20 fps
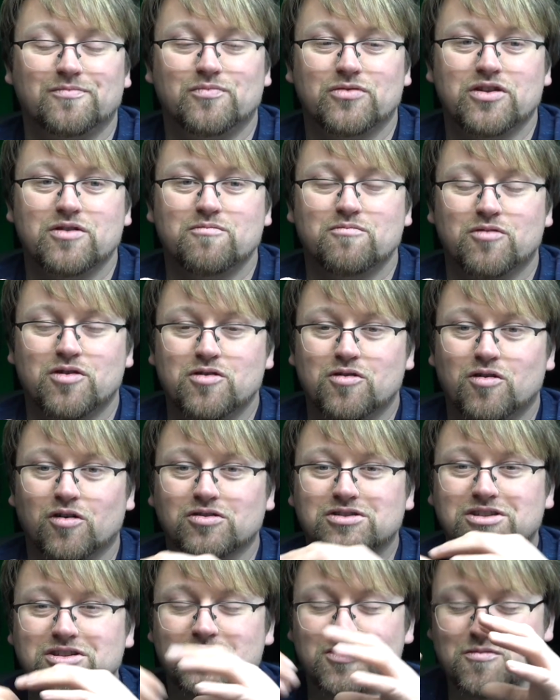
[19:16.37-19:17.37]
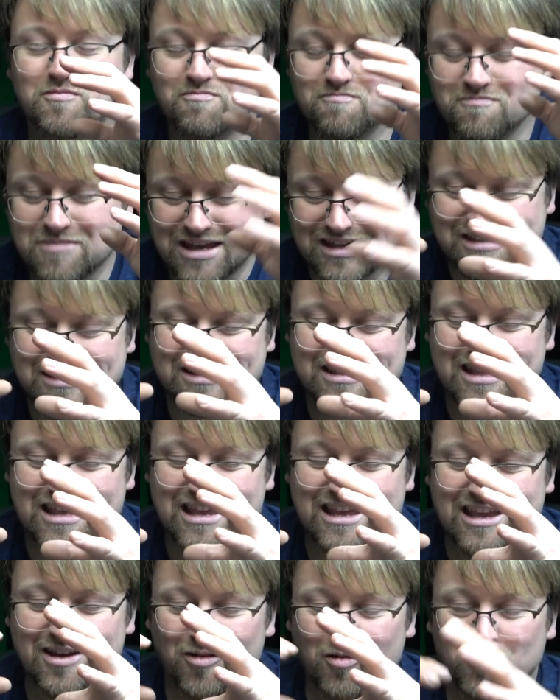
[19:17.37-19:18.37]
you missed
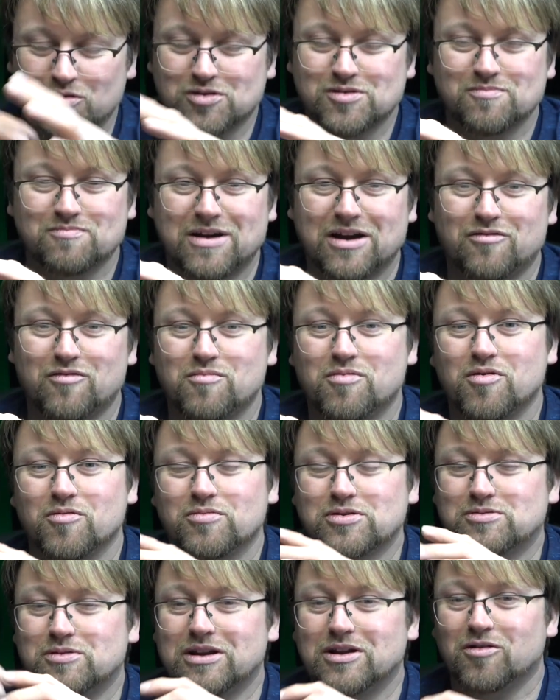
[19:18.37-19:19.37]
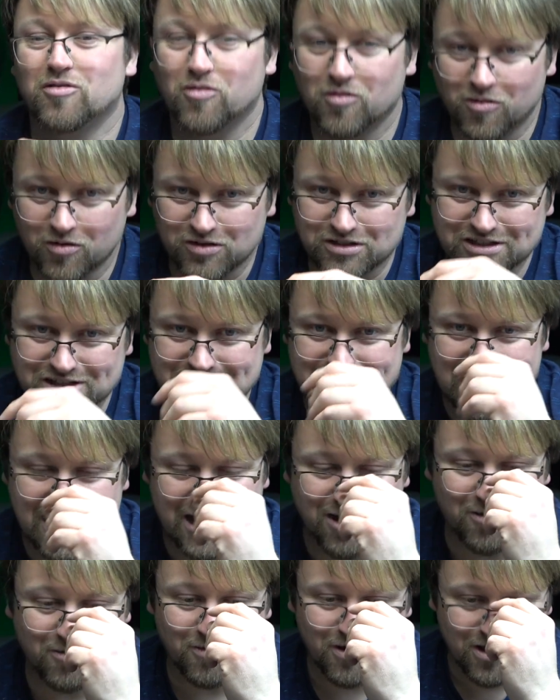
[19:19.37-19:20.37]
the awesome battle report between Orcs and
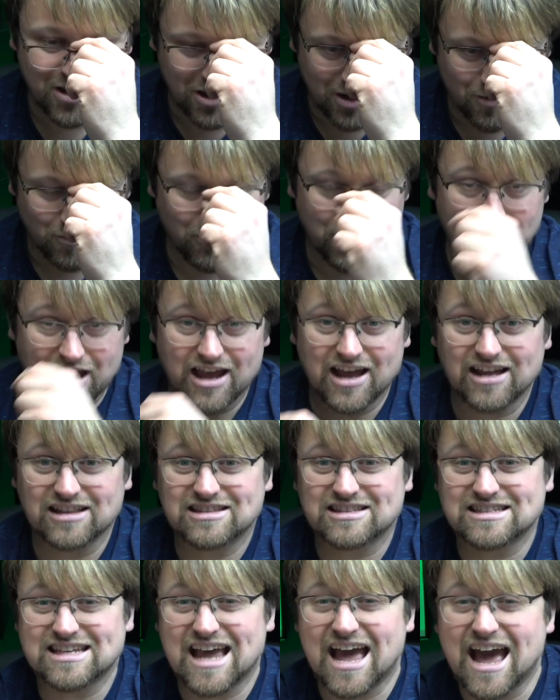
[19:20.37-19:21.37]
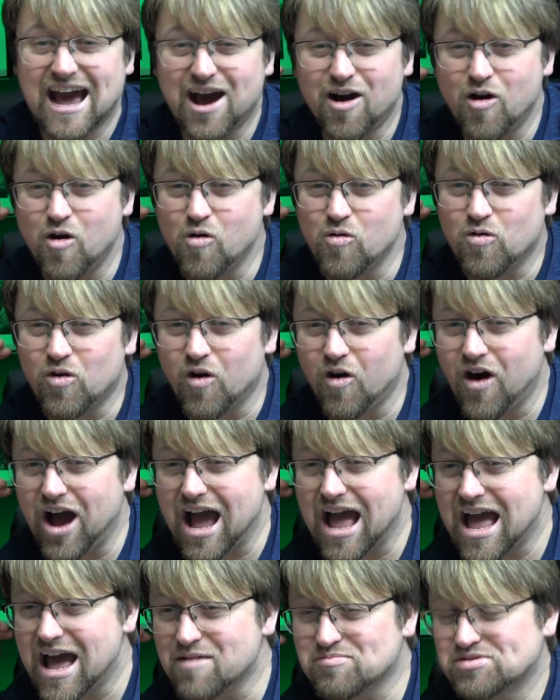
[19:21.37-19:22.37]
Tau, where Tau got
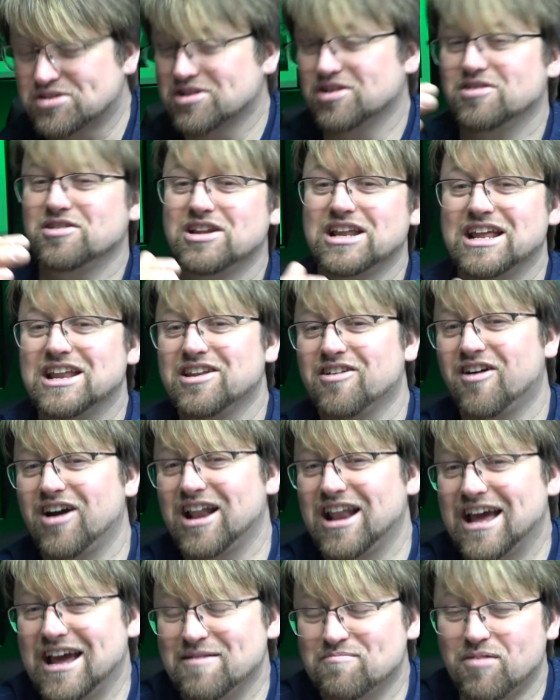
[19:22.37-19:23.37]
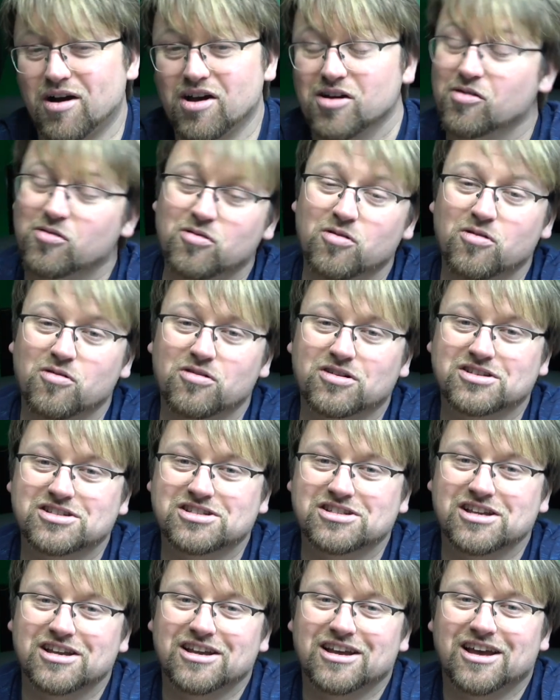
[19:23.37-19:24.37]
absolutely annihilated by
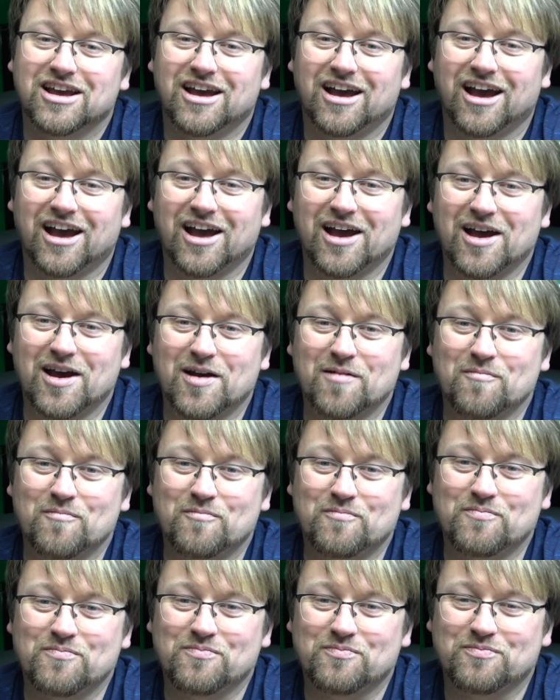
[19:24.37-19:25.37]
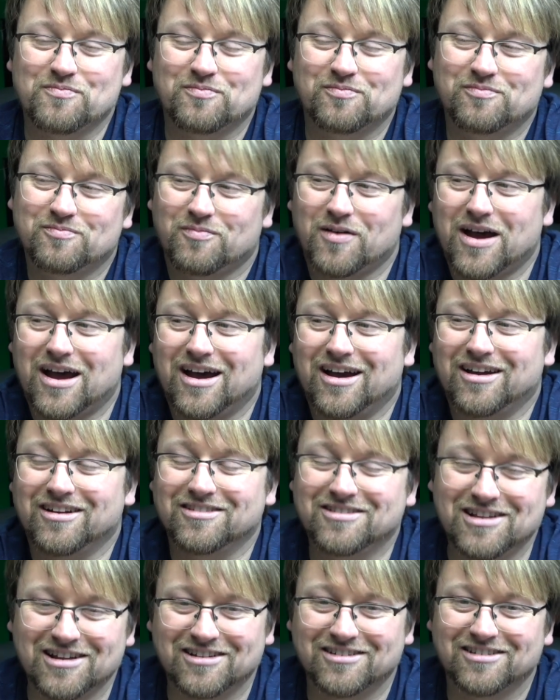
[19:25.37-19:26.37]
Orcs. But
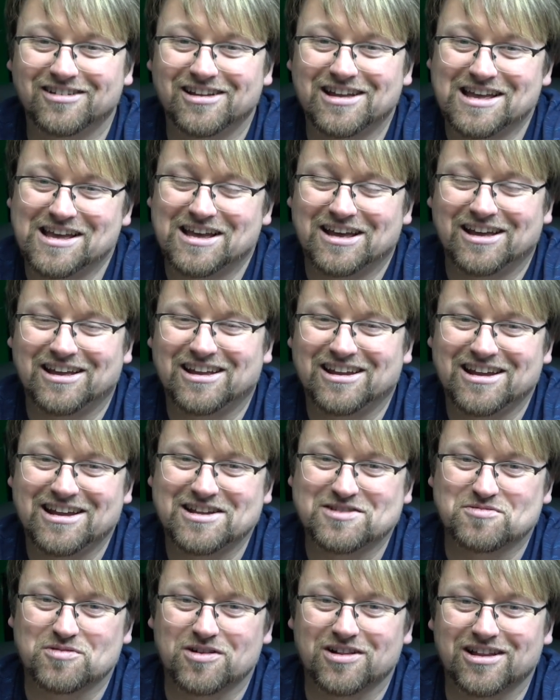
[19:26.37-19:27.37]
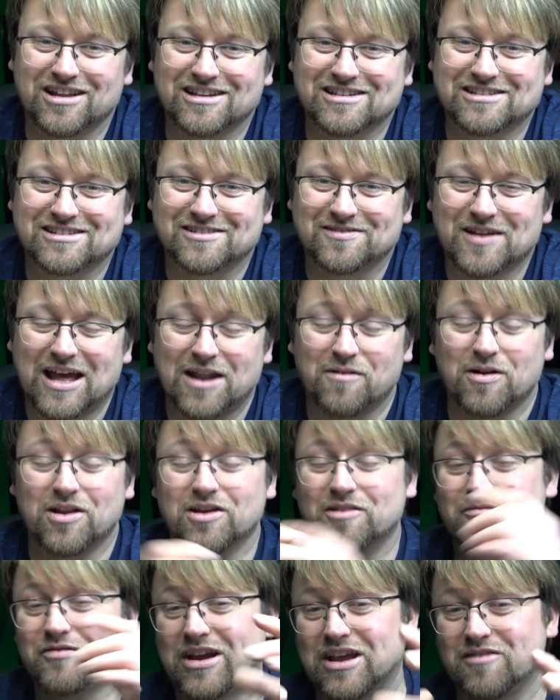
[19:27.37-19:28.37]
it is what it is. Anyway,
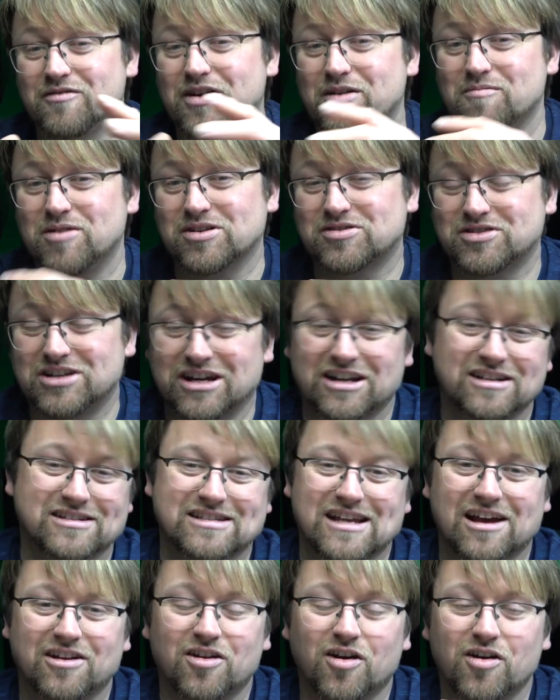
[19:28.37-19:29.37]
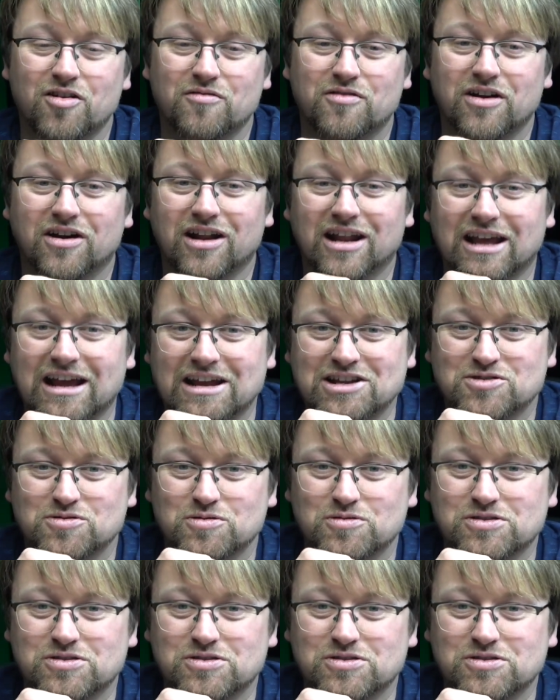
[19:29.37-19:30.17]
look, thank you very much for checking us out, and hopefully I'm going to catch you all